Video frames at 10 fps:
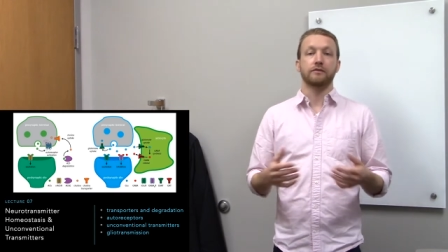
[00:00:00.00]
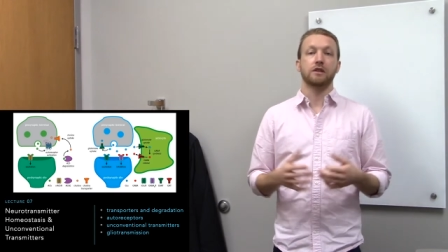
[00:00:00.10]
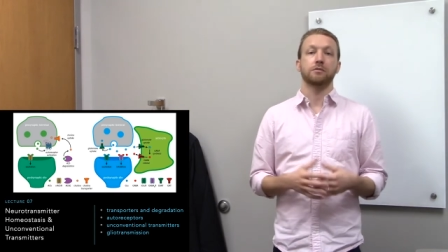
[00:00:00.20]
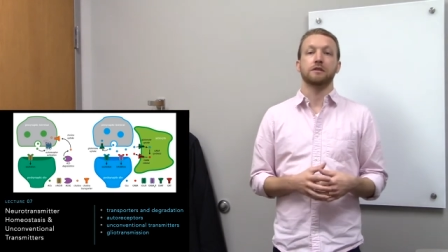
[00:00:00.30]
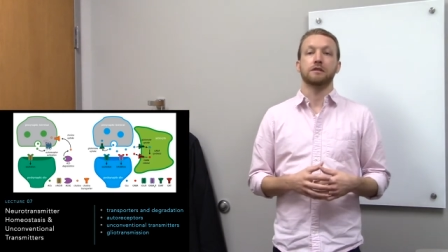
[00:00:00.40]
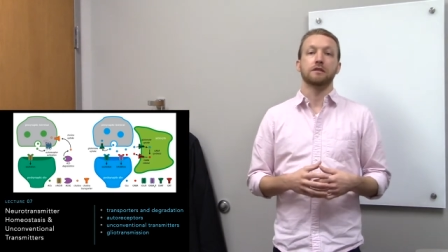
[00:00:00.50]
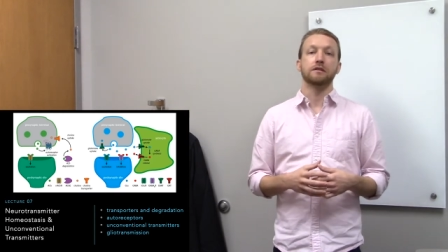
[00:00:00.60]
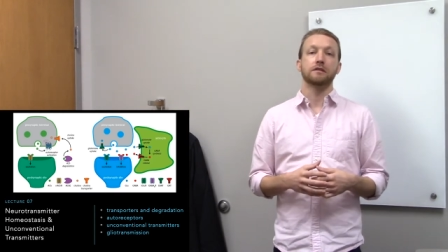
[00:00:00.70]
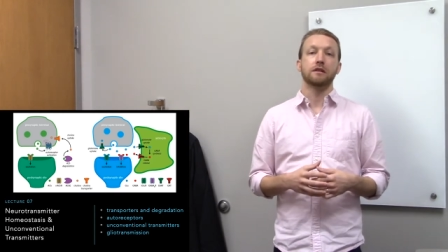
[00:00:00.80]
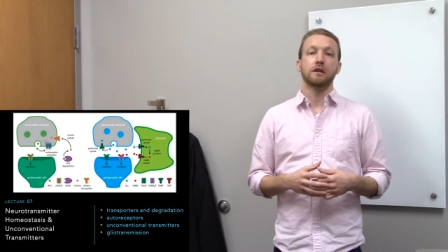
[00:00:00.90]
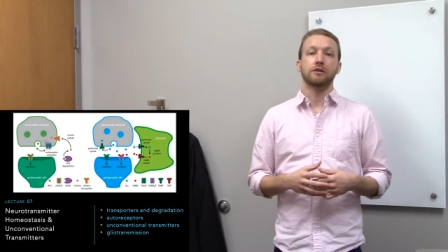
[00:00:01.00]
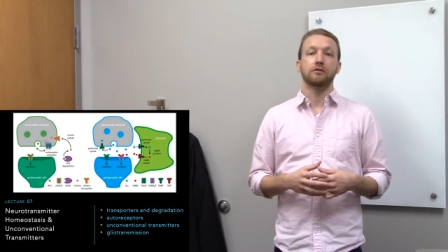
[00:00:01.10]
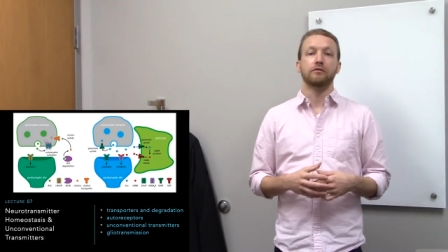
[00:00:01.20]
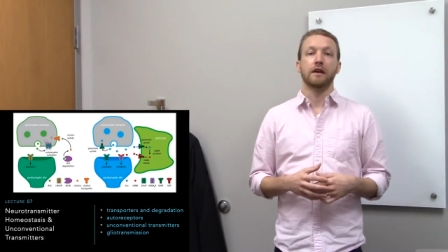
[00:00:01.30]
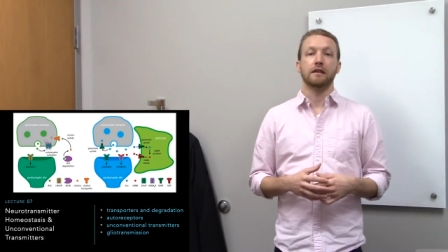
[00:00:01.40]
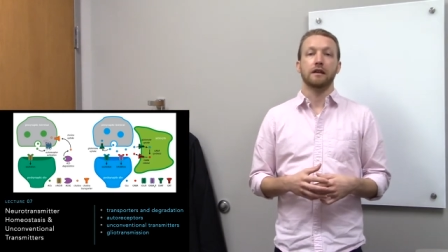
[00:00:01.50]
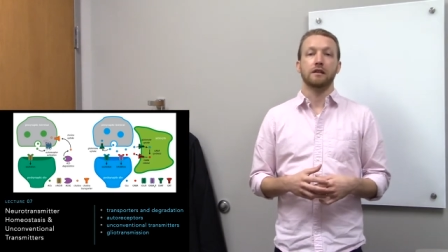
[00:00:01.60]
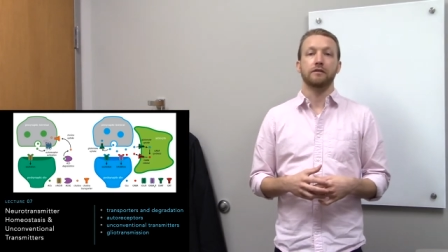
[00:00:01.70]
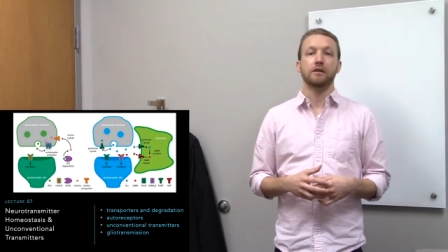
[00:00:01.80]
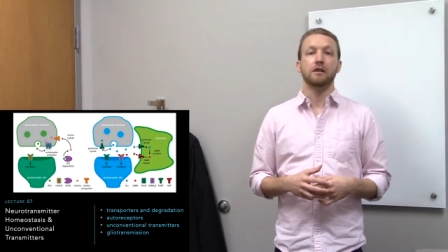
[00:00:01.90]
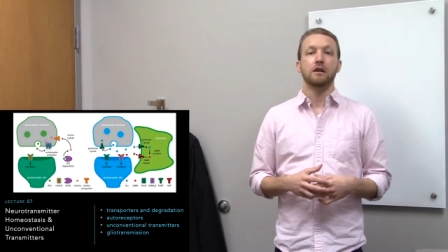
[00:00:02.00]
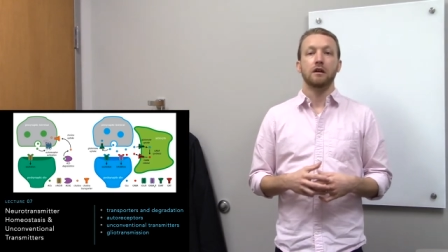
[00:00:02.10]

substances to affect activity